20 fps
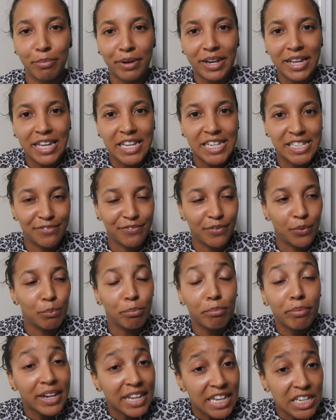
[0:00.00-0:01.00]
Please,
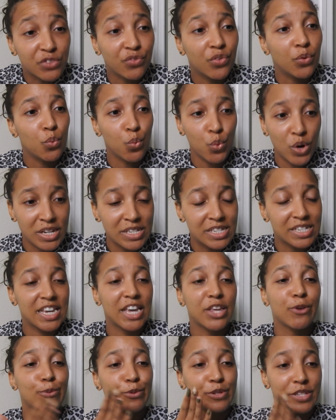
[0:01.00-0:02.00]
for once,
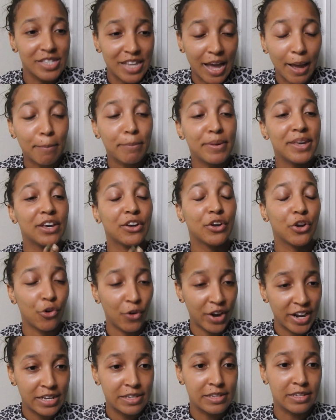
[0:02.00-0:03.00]
can you stop being
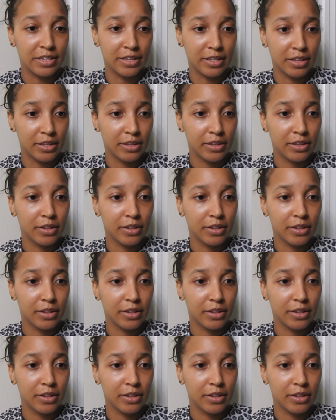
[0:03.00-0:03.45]
crazy?